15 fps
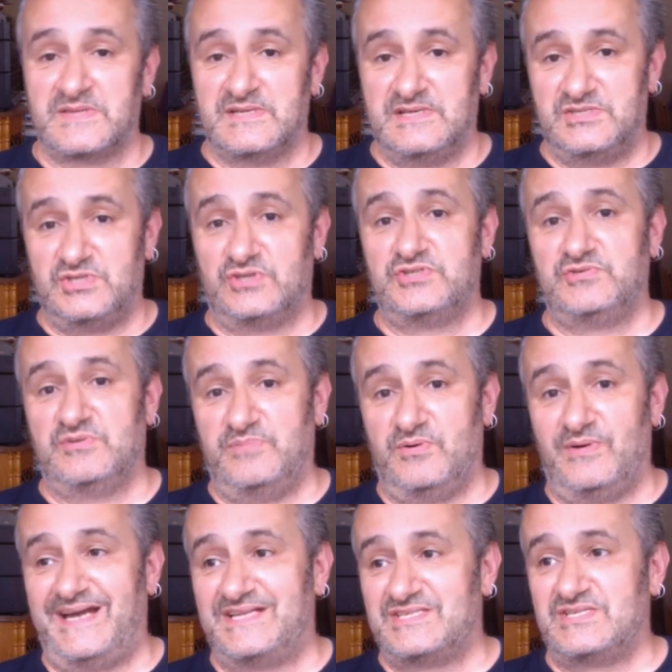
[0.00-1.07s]
Joshua
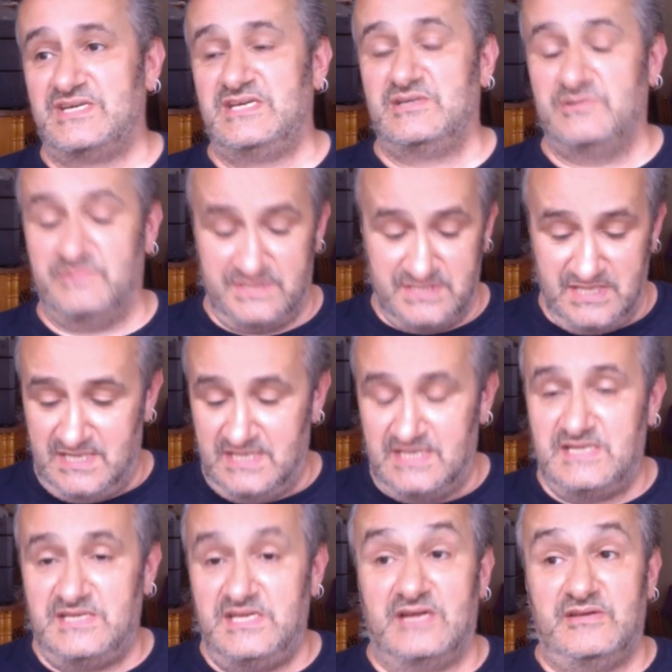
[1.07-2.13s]
Boazzi, who was,
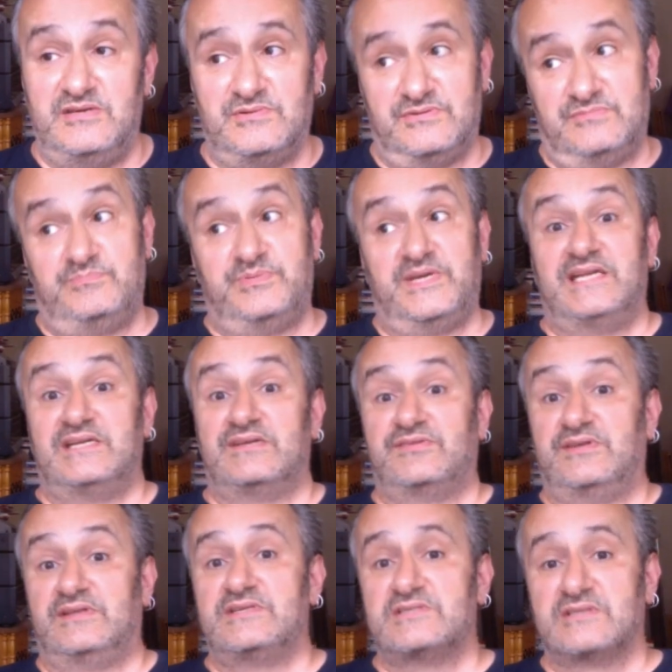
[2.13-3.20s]
you know, he was beginning to
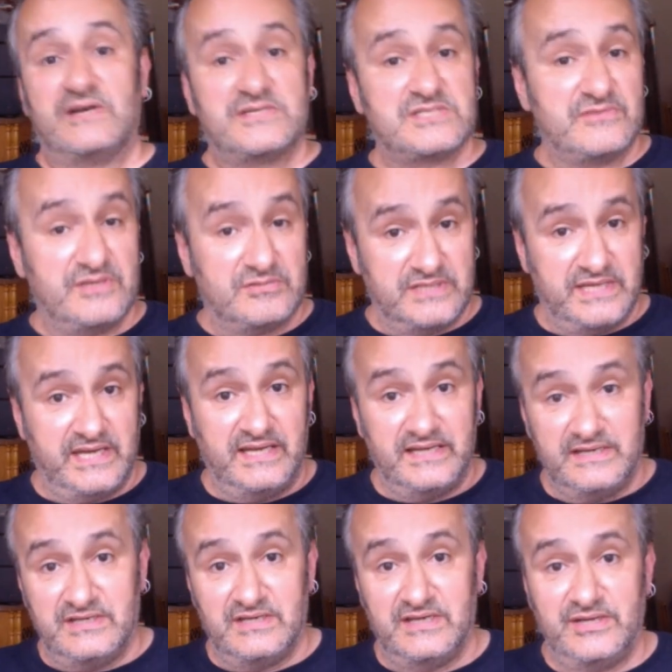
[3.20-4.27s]
think this guy's a real killer
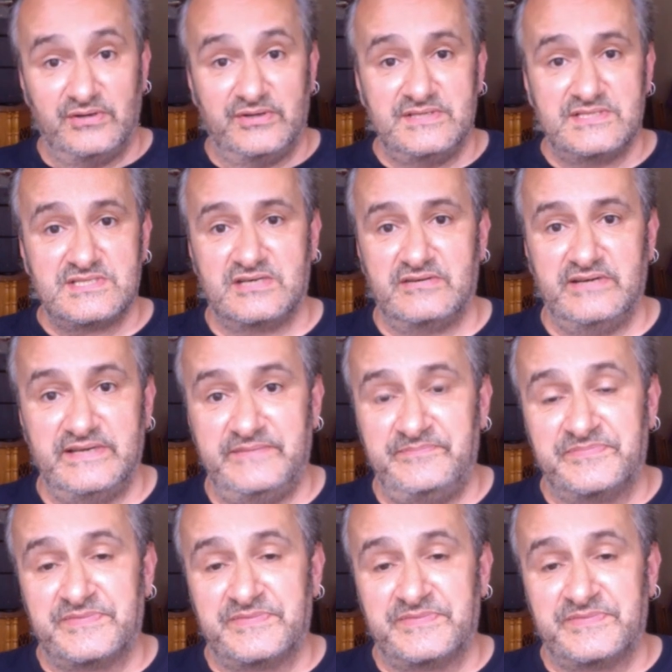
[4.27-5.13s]
early on in his career,